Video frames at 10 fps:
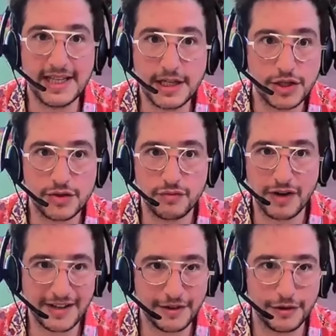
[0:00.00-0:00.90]

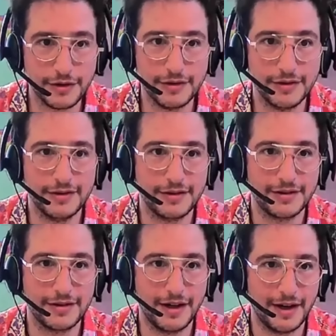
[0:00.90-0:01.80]
Yiddish
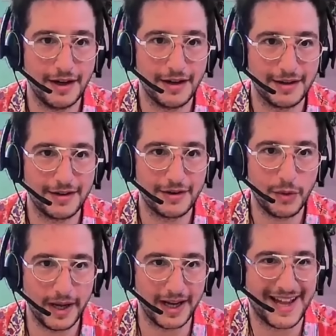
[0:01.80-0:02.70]
radical
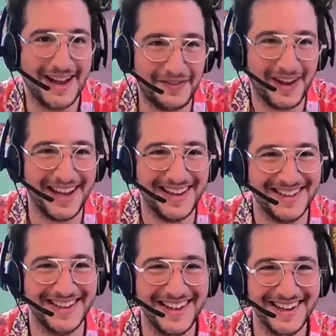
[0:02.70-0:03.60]
queer
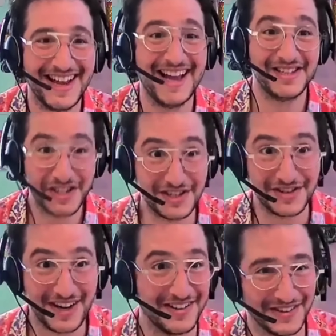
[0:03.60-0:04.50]
cafe
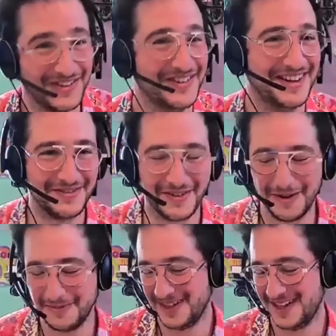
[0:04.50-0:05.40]
just around the
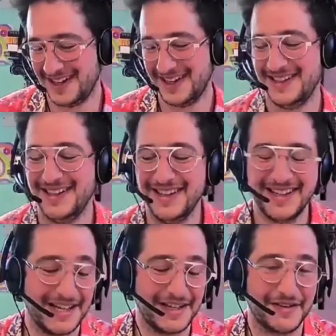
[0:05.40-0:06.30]
corner from
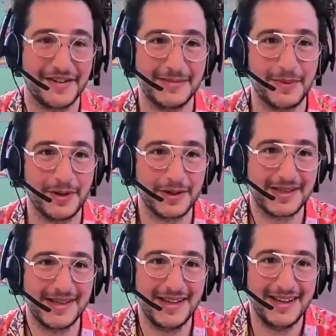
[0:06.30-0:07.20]
Category is
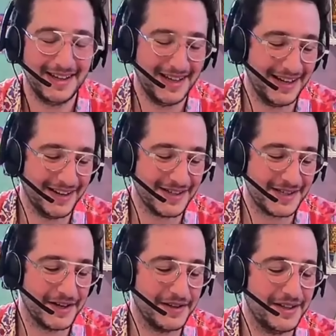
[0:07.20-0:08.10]
Books
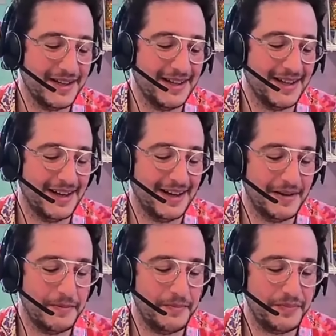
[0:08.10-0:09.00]
in Glasgow.
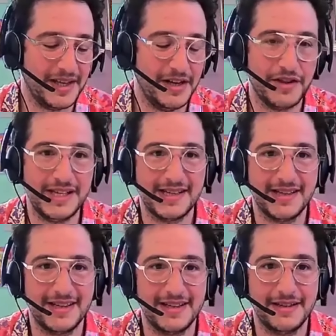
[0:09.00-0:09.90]
You know,
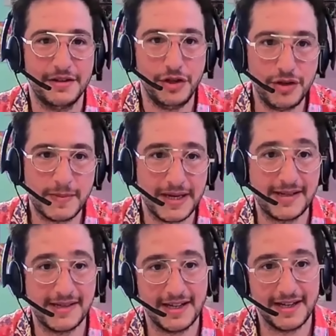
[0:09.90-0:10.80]
these are
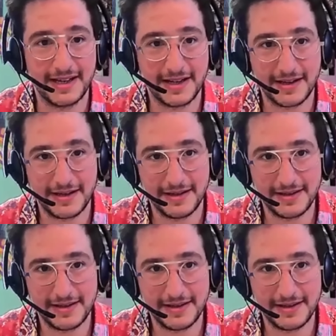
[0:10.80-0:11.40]
new spaces that